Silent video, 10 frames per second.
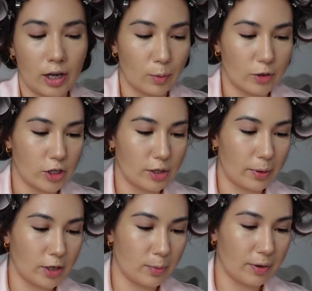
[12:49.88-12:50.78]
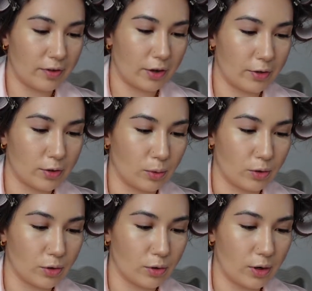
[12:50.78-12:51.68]
which is supposed to be for nose
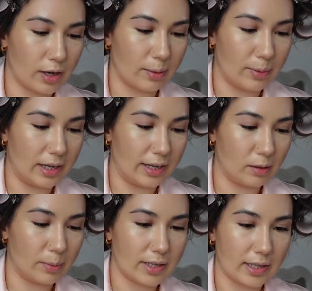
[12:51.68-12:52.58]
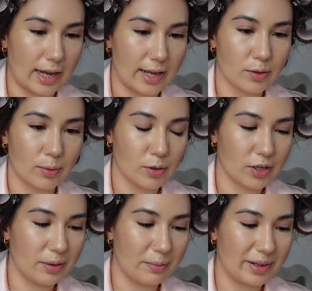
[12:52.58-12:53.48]
contour, and I'm a little bit scared, so I'm
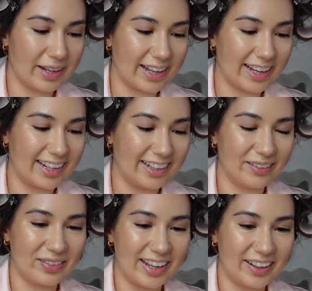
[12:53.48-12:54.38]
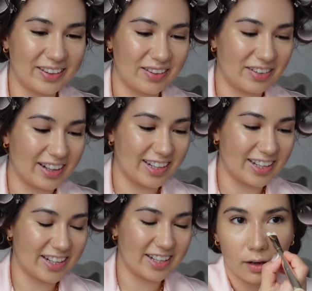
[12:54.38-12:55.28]
just gonna put like a little bit on the
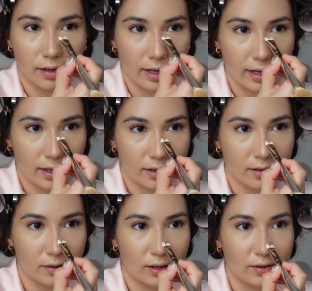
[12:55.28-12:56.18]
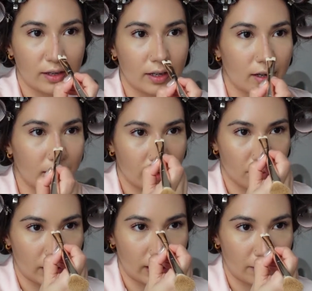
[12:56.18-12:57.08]
brush. Okay, well, I think I
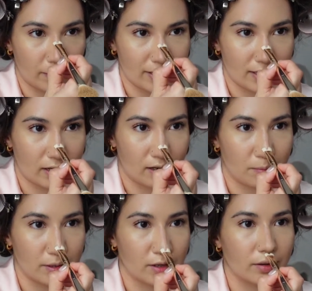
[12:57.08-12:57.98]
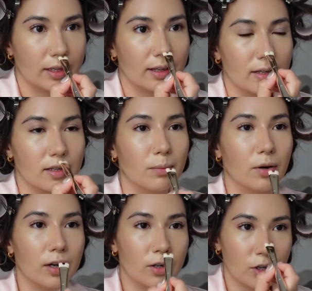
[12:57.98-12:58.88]
completely messed that up. I don't think that's the
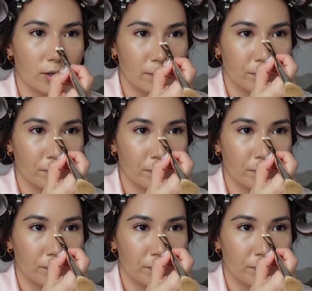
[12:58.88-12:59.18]
brush.